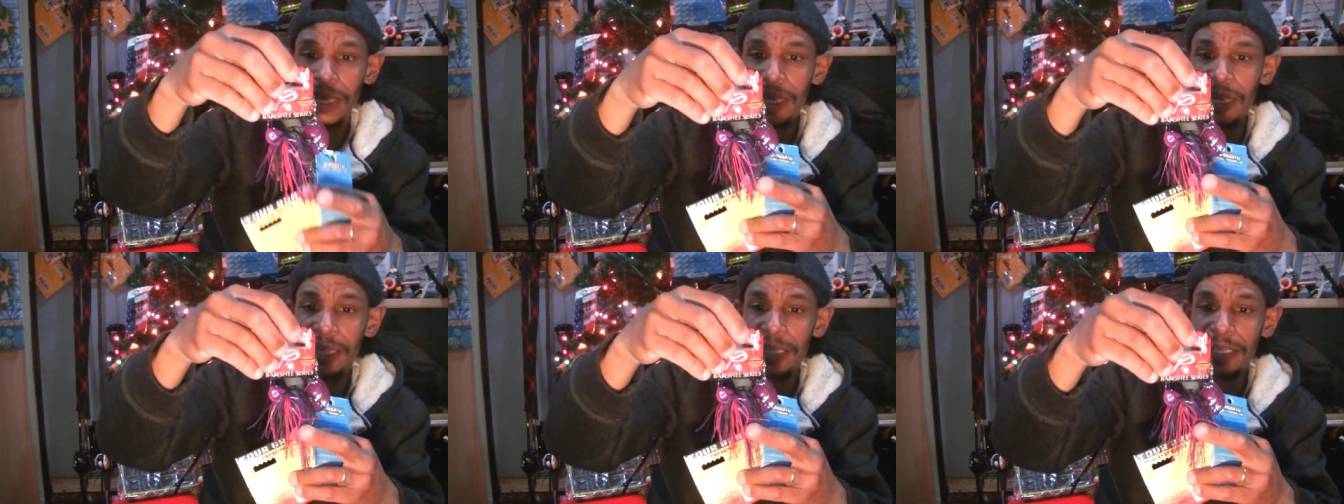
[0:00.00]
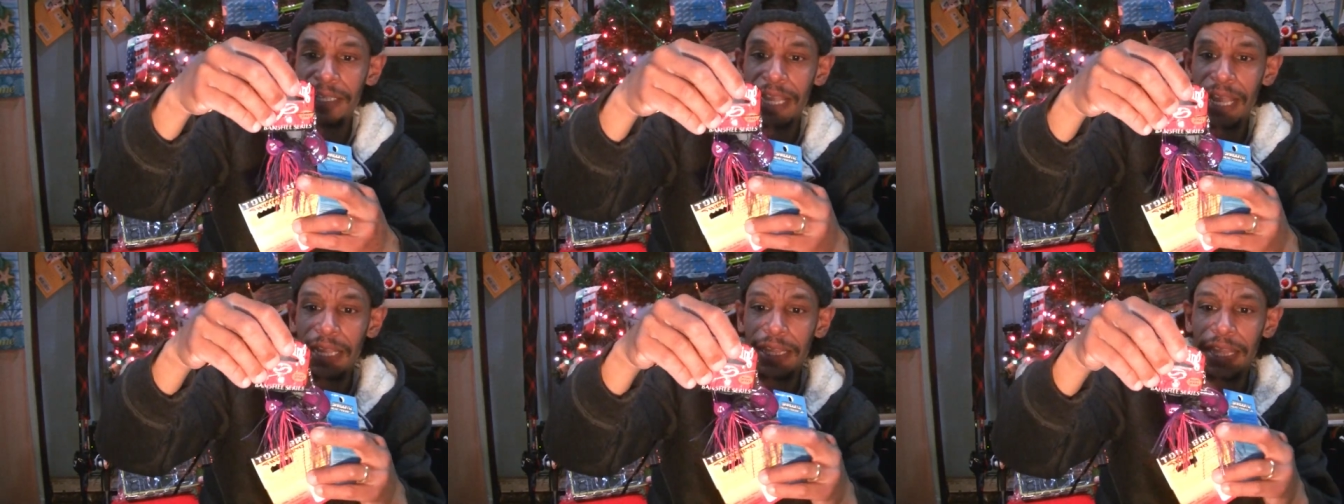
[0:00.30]

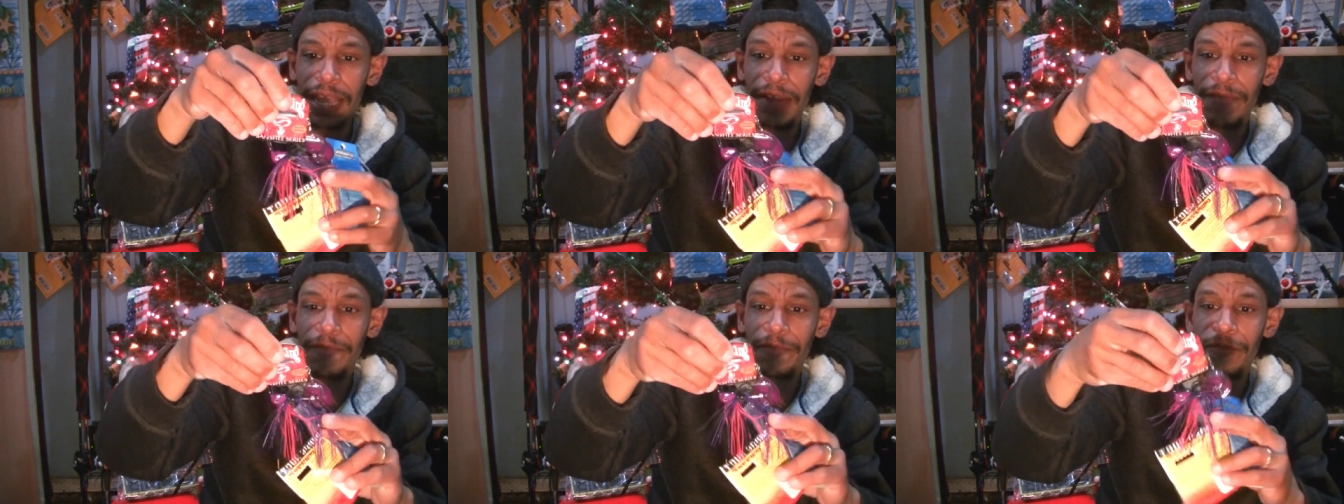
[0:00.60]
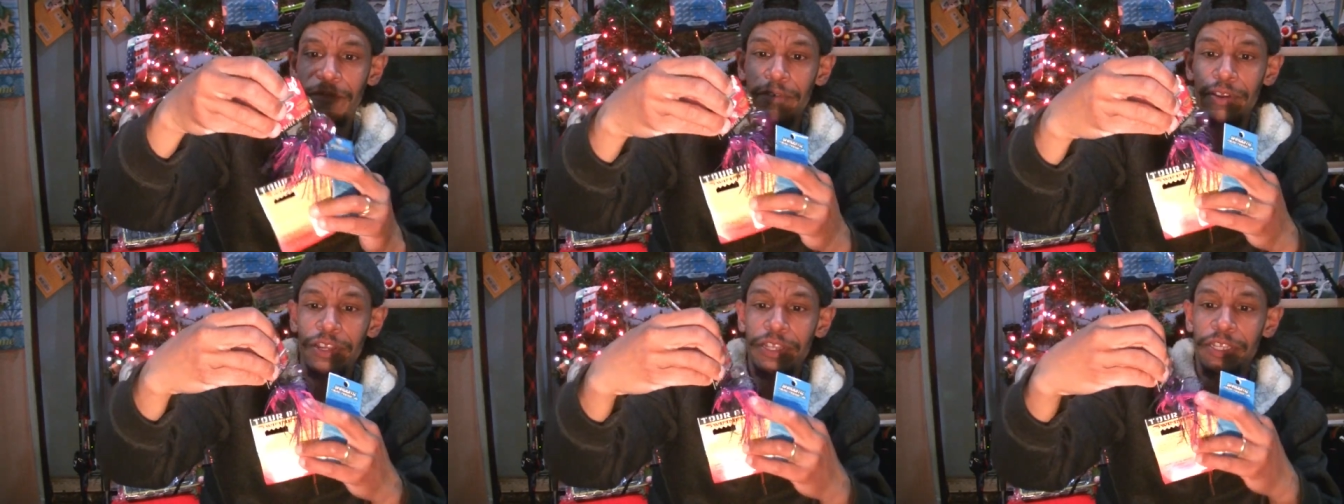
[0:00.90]
It's got that
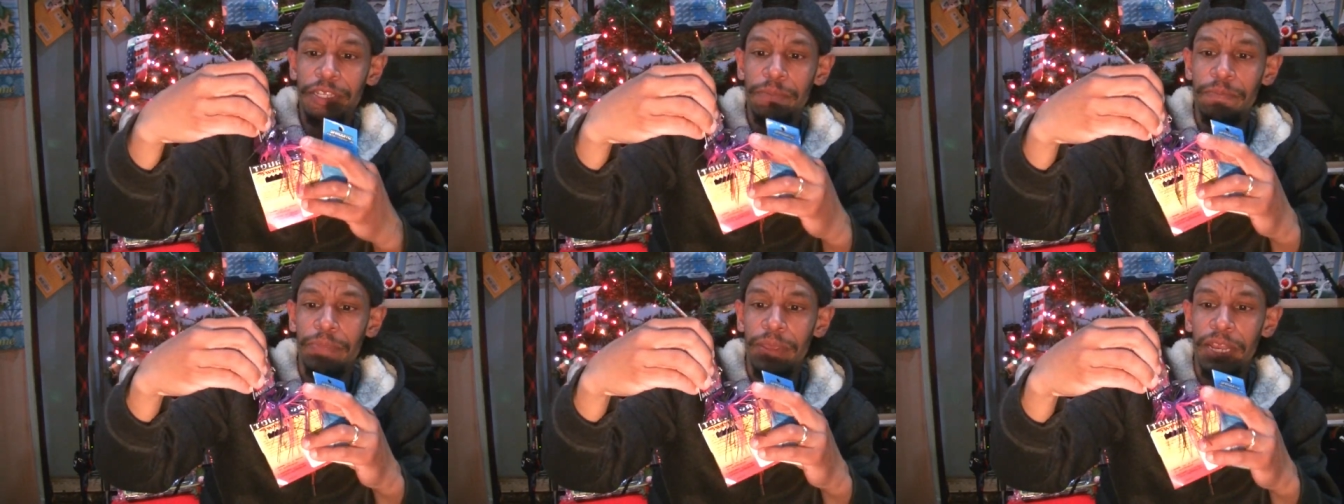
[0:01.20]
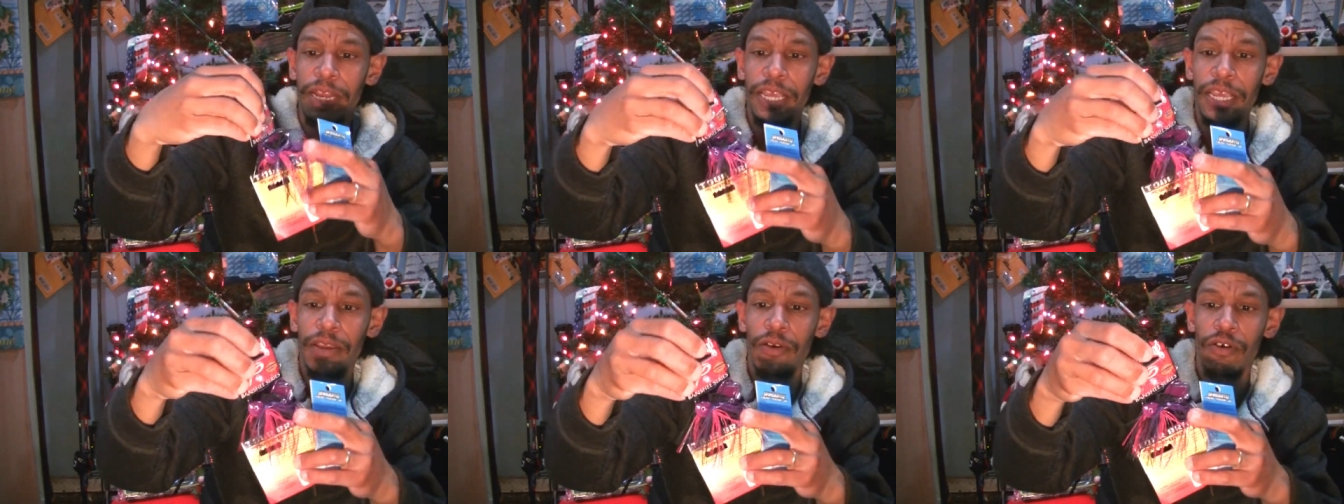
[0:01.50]
free
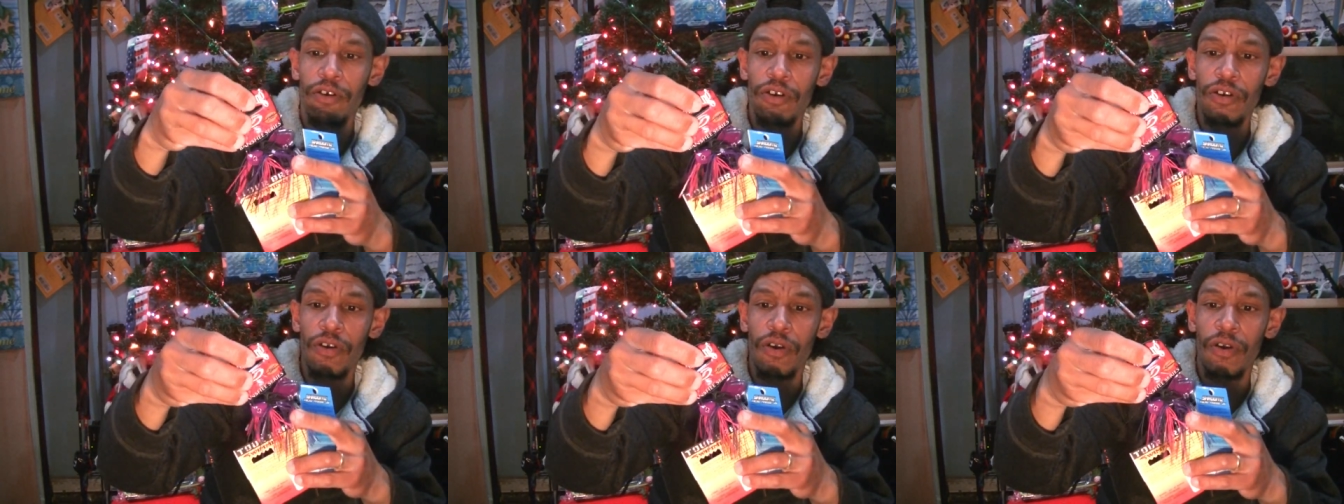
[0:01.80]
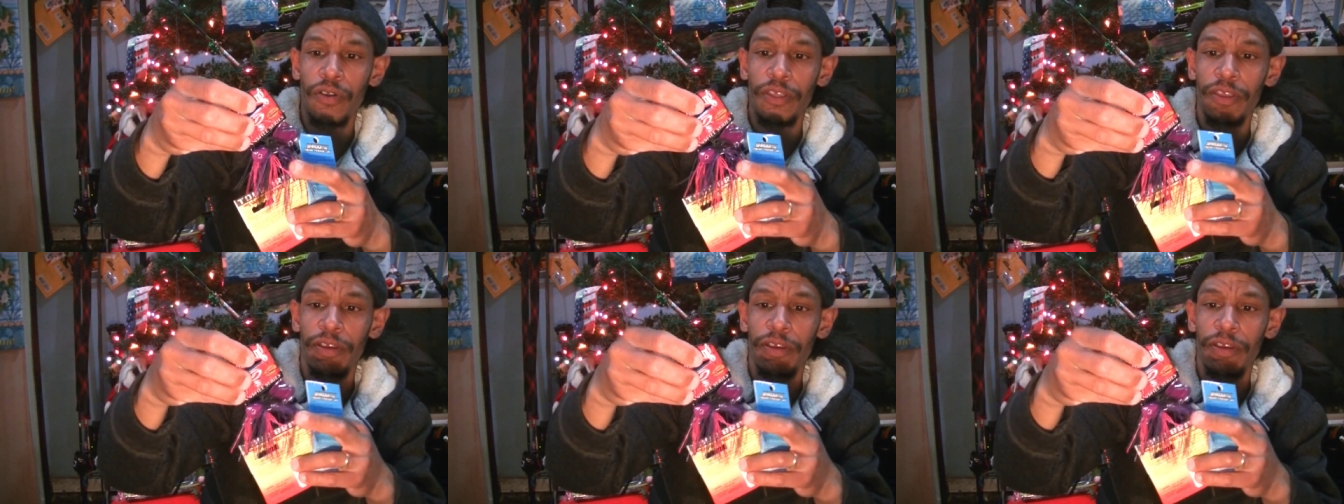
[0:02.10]
spinning hook on